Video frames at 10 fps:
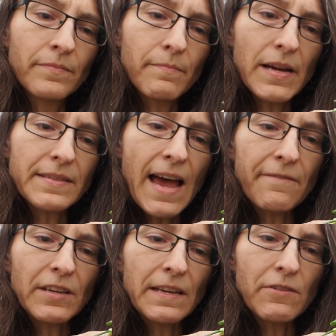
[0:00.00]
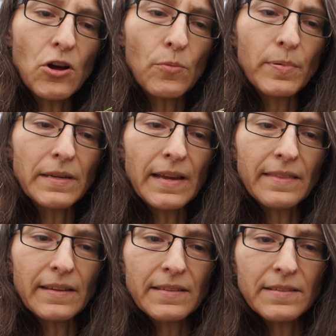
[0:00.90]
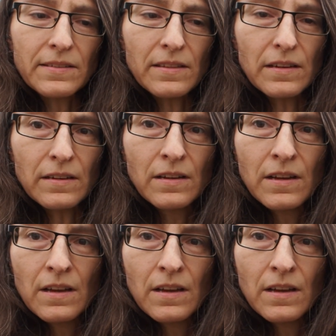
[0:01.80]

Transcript: buds haven't even opened. I think this is the